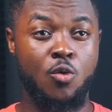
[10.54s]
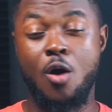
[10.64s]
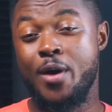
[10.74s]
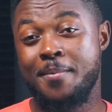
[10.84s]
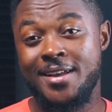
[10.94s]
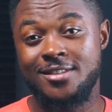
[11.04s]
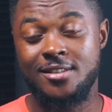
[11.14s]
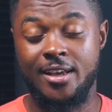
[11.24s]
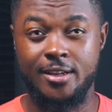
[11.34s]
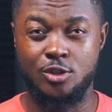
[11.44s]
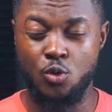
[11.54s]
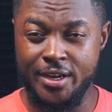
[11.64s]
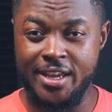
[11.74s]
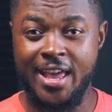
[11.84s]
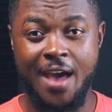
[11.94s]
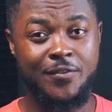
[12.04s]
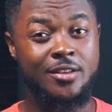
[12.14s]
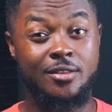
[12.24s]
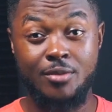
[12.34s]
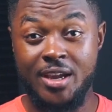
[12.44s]
Huawei Mate 20
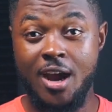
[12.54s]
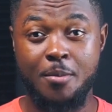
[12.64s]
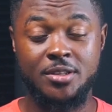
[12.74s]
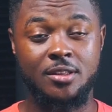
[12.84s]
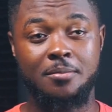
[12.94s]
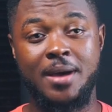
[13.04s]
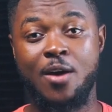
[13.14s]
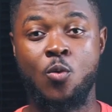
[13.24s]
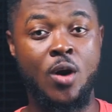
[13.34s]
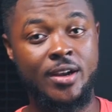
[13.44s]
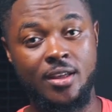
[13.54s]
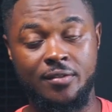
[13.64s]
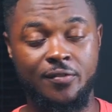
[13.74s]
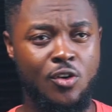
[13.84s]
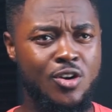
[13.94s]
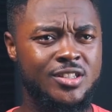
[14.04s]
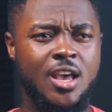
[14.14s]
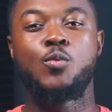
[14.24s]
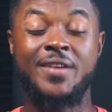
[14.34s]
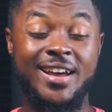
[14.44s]
having three cameras at the back, one at the front.
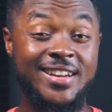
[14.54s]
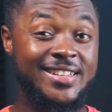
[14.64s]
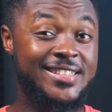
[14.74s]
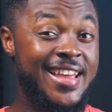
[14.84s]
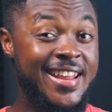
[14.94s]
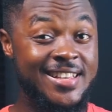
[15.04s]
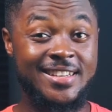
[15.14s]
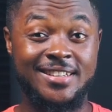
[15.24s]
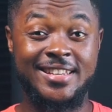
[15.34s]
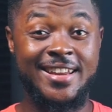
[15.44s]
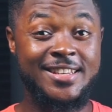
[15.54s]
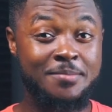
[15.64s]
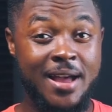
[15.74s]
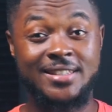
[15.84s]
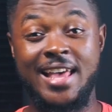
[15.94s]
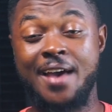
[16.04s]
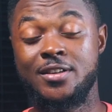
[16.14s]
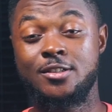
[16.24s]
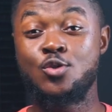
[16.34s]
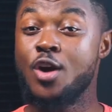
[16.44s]
We've had the XS and the XS Max
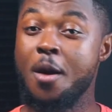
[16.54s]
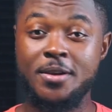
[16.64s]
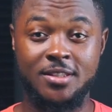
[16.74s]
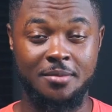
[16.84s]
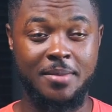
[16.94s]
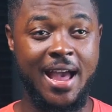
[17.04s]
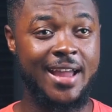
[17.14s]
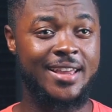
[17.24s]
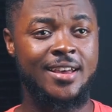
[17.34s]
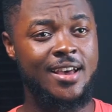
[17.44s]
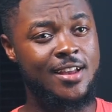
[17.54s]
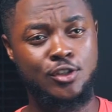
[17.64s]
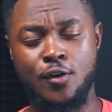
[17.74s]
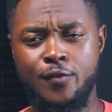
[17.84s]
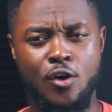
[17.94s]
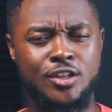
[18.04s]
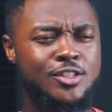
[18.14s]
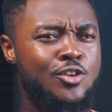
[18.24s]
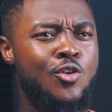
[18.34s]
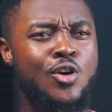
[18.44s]
having two cameras at the back, and so forth.
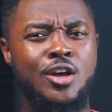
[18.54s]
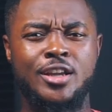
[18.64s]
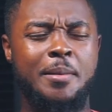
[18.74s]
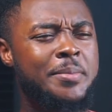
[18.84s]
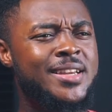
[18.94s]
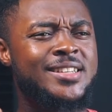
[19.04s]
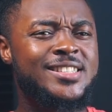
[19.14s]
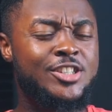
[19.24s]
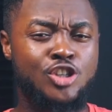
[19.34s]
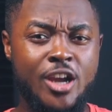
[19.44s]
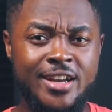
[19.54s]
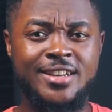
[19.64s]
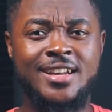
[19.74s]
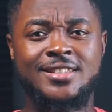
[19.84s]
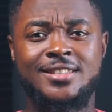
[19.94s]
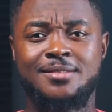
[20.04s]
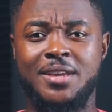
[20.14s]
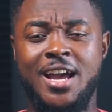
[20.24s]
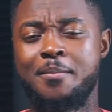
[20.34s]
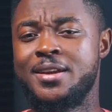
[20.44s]
So, yeah, I mean, it's a trend that's
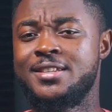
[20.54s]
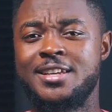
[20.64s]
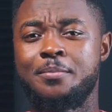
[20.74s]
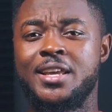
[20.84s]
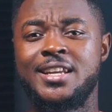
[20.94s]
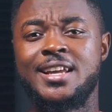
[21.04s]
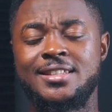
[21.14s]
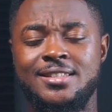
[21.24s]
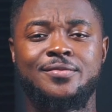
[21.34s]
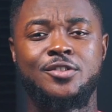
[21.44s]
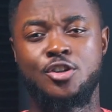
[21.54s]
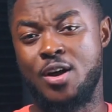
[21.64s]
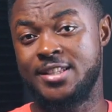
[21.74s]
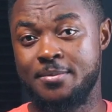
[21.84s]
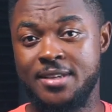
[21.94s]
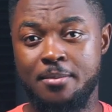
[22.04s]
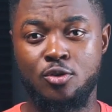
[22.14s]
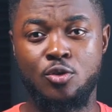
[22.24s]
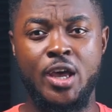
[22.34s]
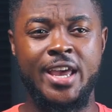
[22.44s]
becoming something that's, you know,
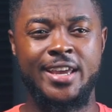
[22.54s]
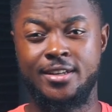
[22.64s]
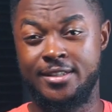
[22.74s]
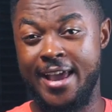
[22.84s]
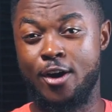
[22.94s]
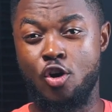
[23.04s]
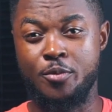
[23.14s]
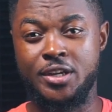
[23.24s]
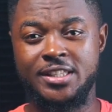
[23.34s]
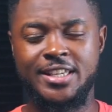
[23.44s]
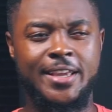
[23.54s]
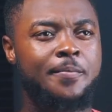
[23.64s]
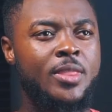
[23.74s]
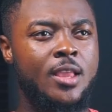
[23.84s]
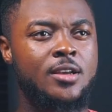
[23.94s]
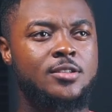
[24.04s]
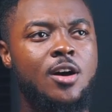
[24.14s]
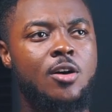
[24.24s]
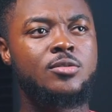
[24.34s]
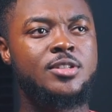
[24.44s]
acceptable in the tech community.
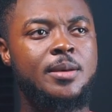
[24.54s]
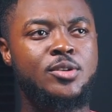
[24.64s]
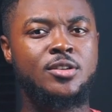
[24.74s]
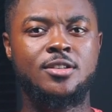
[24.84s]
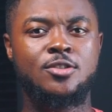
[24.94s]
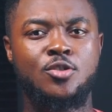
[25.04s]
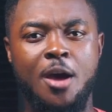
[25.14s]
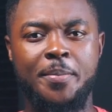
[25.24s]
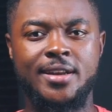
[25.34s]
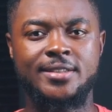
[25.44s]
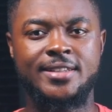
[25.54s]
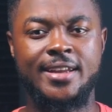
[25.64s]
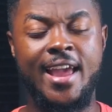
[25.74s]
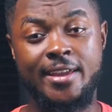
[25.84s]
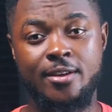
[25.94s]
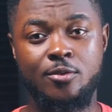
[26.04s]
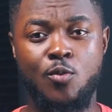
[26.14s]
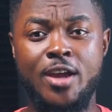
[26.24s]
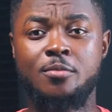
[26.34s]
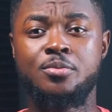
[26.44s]
So Samsung just stood up and said, hey,
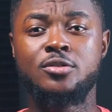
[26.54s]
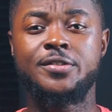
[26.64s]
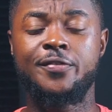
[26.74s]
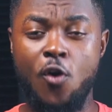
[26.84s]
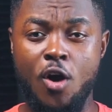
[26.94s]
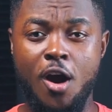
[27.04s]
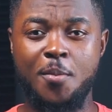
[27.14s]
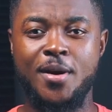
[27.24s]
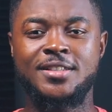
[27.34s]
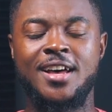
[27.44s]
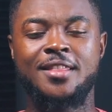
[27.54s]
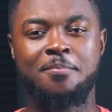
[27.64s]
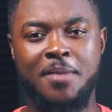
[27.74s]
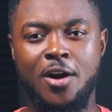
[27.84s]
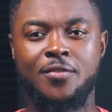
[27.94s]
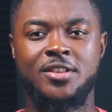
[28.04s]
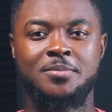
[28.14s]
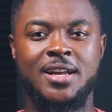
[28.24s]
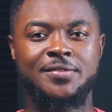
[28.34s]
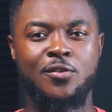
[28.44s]
why not put four cameras at the back of the
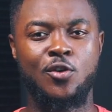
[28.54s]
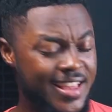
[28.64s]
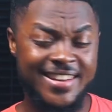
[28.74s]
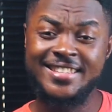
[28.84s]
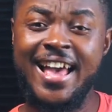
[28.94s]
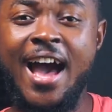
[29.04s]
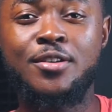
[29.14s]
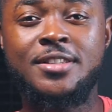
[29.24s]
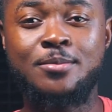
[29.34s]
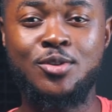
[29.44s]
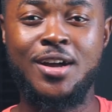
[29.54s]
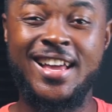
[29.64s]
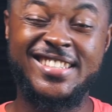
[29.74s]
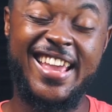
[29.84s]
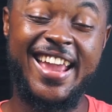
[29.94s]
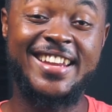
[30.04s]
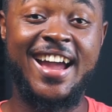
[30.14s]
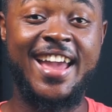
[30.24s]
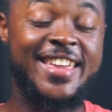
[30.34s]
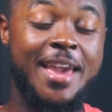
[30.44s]
smartphone? And that's how the Samsung Galaxy
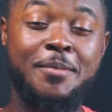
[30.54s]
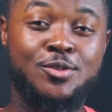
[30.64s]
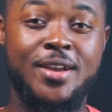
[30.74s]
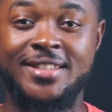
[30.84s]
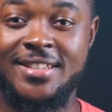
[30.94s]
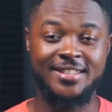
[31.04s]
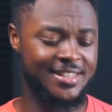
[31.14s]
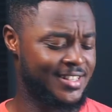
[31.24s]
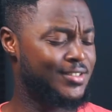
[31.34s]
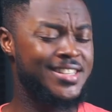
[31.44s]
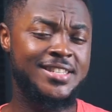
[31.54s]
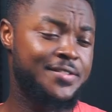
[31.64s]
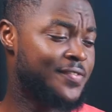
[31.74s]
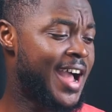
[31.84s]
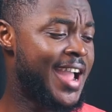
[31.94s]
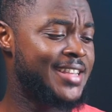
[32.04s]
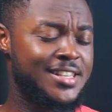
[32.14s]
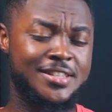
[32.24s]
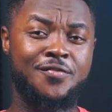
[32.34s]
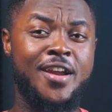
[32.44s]
A9 came into existence. Now, this
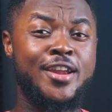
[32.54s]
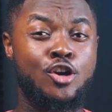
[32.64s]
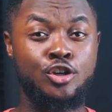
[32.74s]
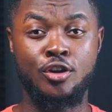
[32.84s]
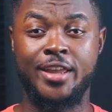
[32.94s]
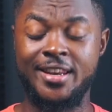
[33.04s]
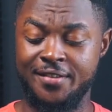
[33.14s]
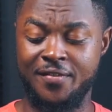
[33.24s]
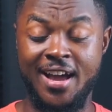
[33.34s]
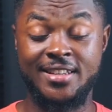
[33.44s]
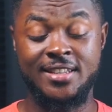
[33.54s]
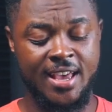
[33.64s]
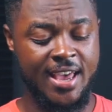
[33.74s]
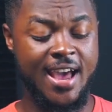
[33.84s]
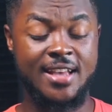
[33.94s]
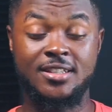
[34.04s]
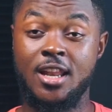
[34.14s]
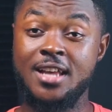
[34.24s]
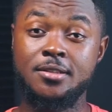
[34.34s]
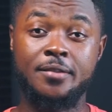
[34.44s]
device is a very good looking device. It has
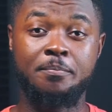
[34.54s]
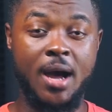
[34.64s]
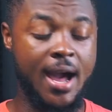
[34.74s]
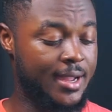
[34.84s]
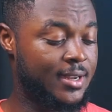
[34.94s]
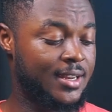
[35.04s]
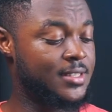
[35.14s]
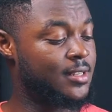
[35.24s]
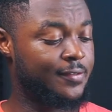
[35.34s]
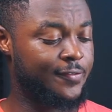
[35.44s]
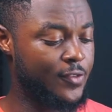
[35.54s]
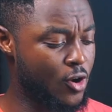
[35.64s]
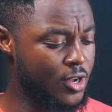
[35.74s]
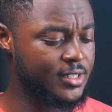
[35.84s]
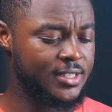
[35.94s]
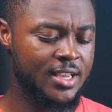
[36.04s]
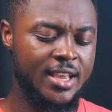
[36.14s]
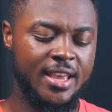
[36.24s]
glass at the back, glass at the front,